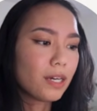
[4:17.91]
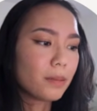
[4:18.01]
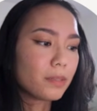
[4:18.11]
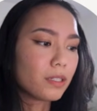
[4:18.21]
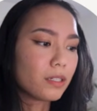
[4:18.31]

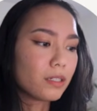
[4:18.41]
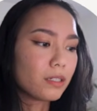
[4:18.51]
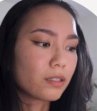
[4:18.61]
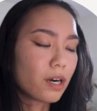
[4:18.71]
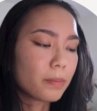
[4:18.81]
I'm
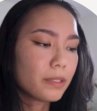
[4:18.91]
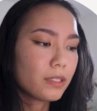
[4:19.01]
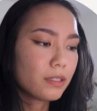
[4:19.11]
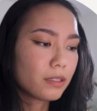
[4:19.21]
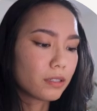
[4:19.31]
gonna
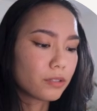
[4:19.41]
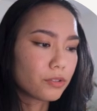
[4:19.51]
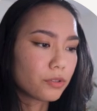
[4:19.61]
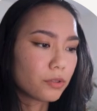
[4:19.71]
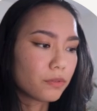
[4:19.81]
copy,
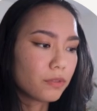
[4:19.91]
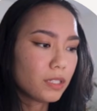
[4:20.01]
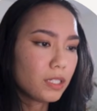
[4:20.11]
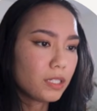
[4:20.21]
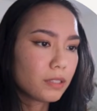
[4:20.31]
Control
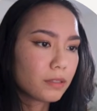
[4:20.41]
V,